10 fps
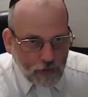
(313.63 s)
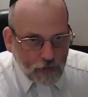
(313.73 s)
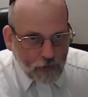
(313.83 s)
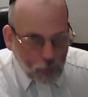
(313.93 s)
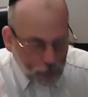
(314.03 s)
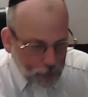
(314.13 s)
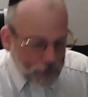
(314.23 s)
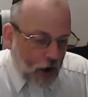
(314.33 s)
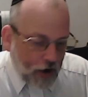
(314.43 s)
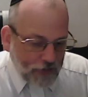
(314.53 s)
What do we
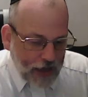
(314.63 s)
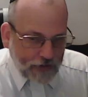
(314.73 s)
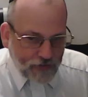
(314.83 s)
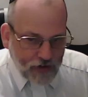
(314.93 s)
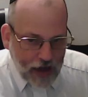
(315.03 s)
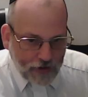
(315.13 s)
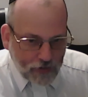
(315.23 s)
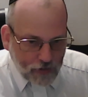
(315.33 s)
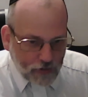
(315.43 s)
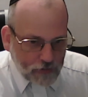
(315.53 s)
call that in the
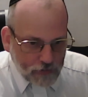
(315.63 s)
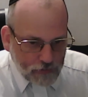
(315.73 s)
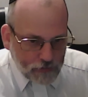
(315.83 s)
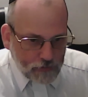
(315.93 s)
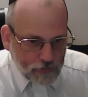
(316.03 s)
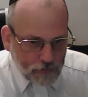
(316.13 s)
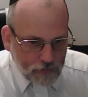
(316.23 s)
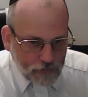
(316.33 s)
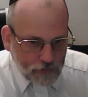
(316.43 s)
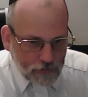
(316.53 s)
vernacular?
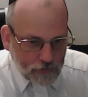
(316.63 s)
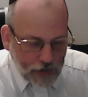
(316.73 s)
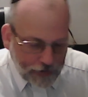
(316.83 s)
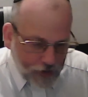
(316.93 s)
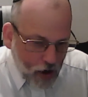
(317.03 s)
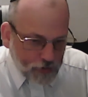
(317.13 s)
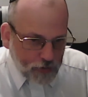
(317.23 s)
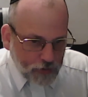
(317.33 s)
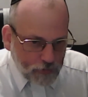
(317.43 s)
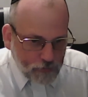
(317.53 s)

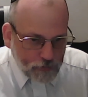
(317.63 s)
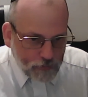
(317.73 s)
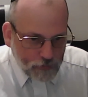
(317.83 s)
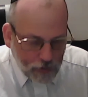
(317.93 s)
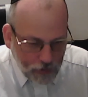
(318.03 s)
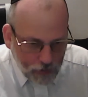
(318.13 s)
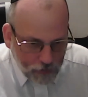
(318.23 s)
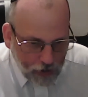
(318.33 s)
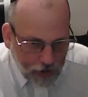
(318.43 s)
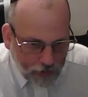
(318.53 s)
Idolatry.
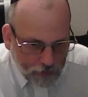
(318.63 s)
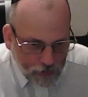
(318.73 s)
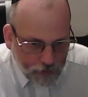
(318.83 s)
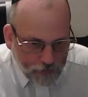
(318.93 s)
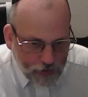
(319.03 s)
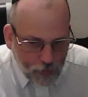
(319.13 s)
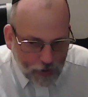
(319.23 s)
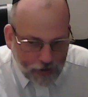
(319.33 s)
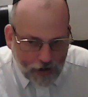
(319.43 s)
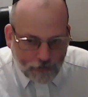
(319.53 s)
Right? That's what
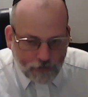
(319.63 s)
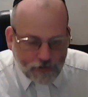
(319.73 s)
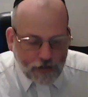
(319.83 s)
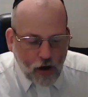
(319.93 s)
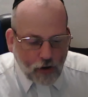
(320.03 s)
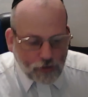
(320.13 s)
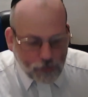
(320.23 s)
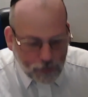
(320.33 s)
it is. It's idolatry.